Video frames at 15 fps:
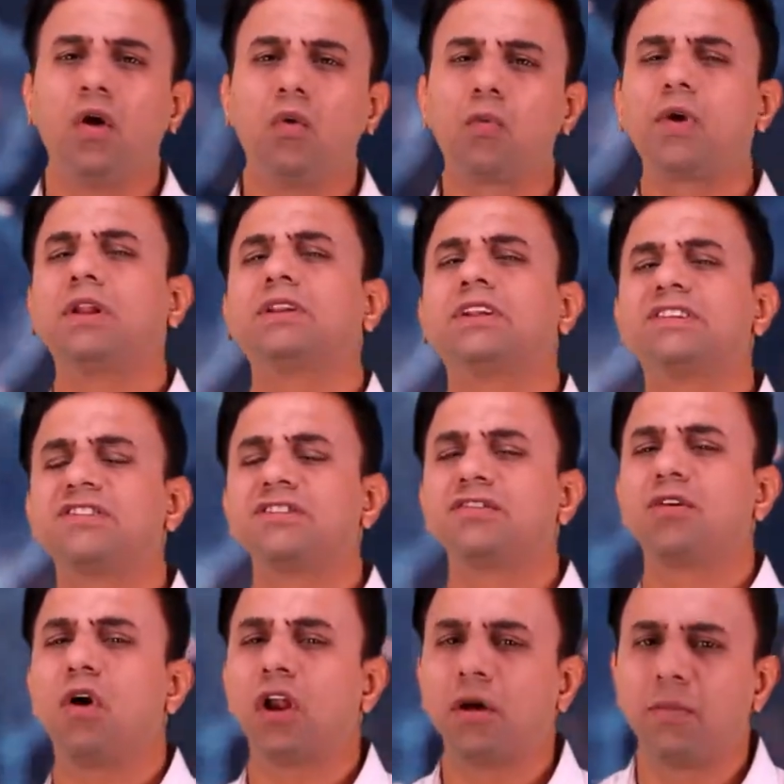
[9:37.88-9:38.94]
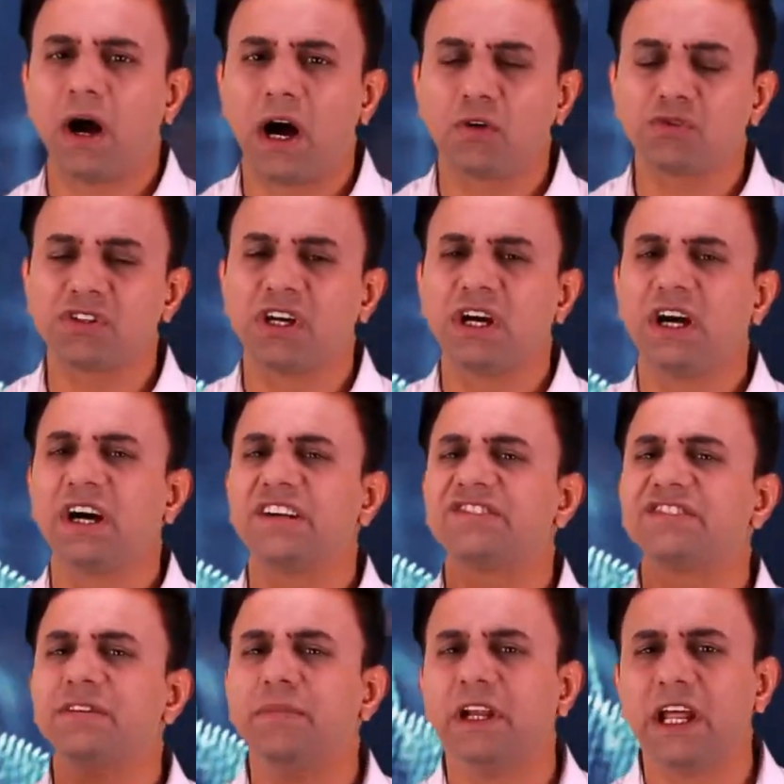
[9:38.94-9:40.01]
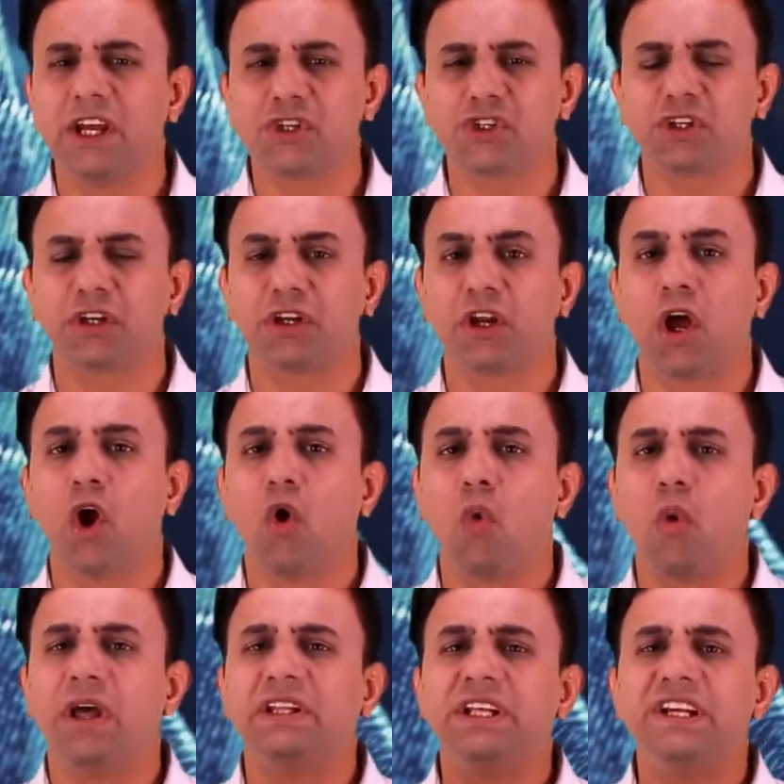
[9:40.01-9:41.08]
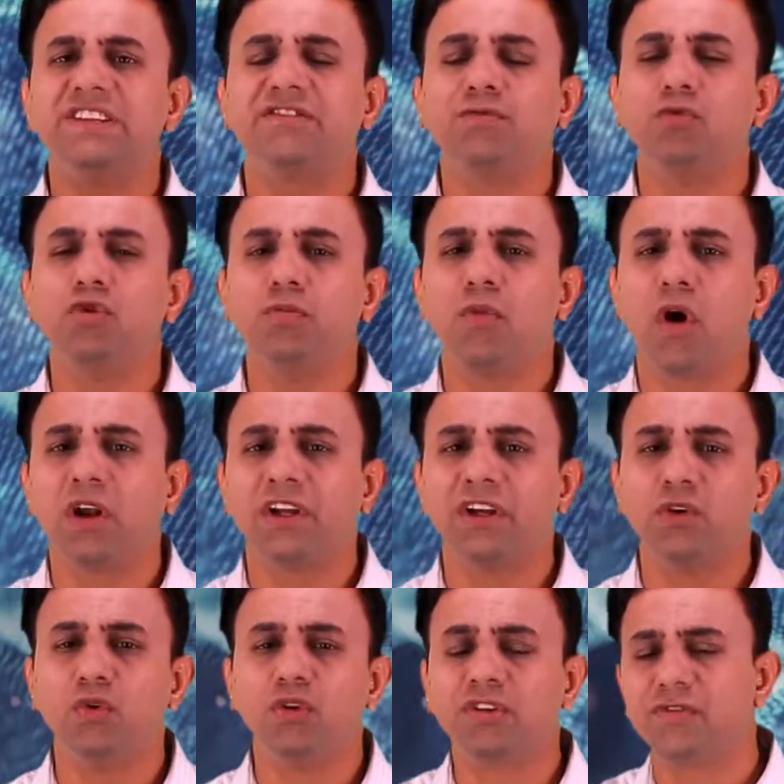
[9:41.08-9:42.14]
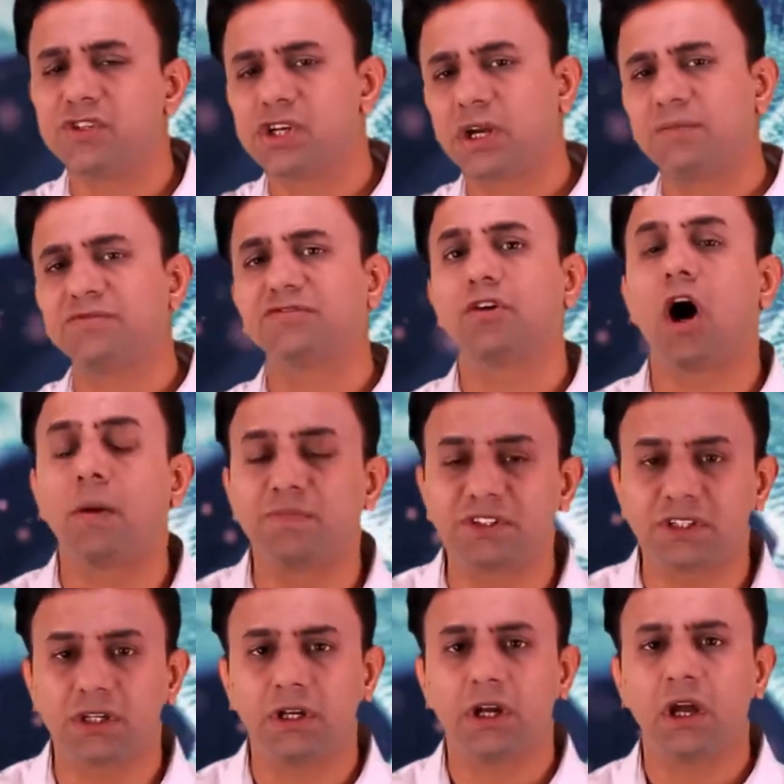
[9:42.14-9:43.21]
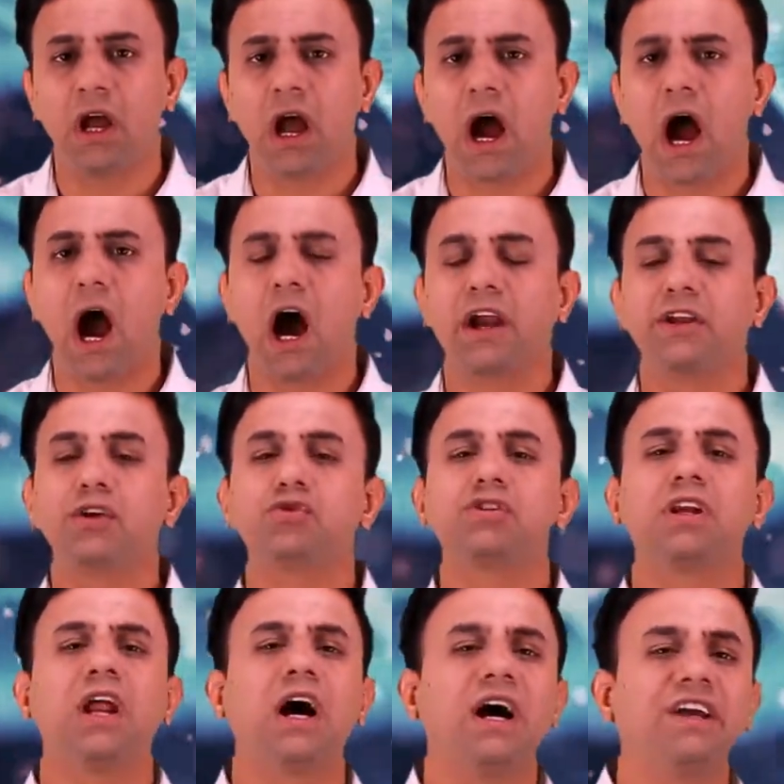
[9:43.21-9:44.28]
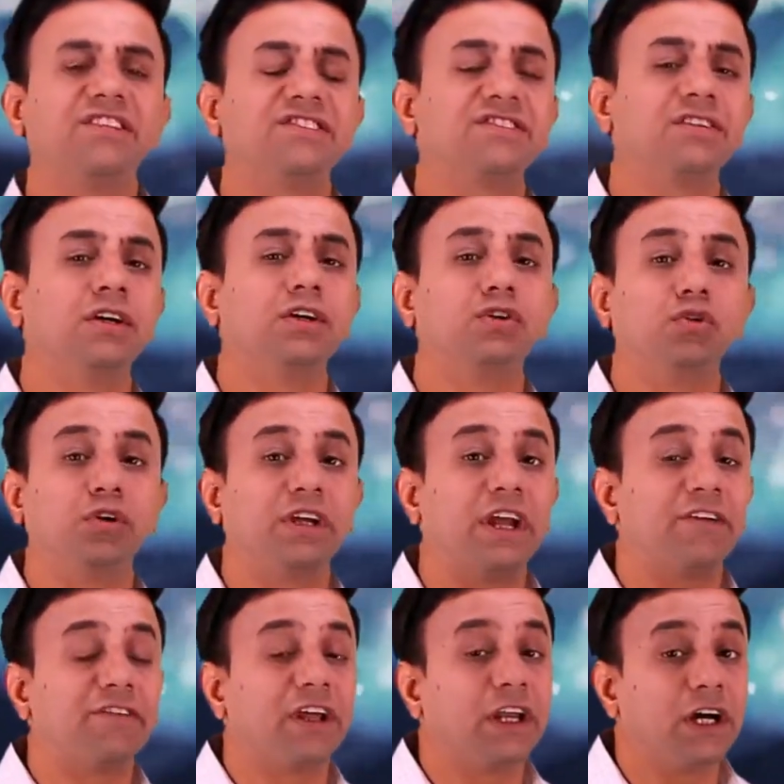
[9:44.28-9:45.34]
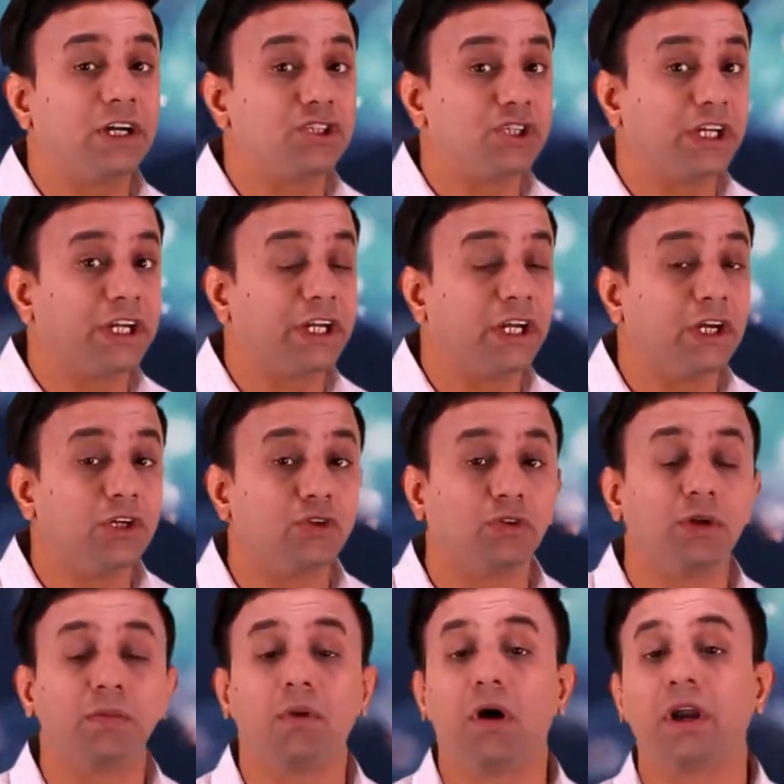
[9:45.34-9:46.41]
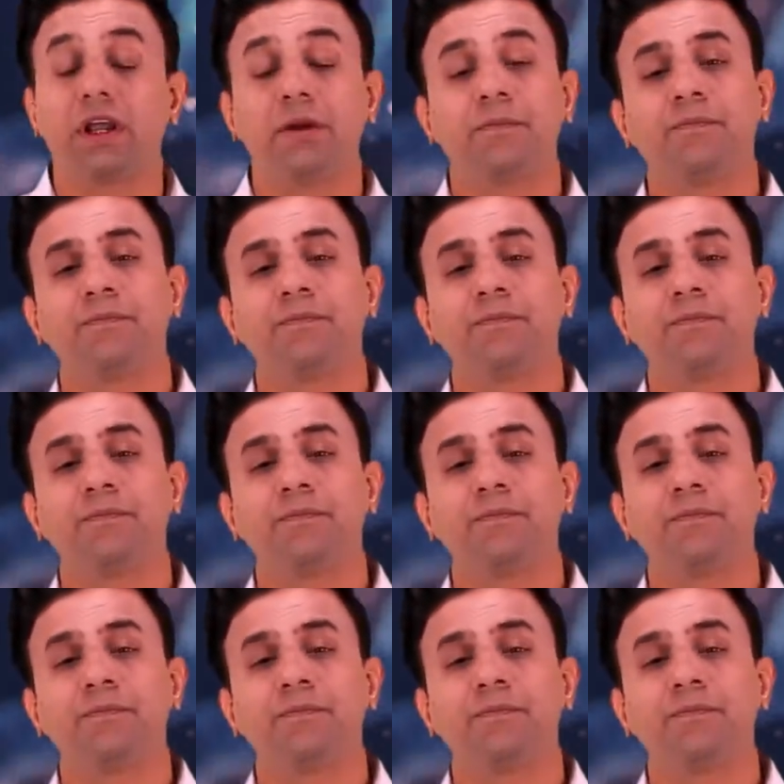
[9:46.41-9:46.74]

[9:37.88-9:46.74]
Well, this is all about assimilation, where these food molecules which are absorbed are utilized to give energy to the body.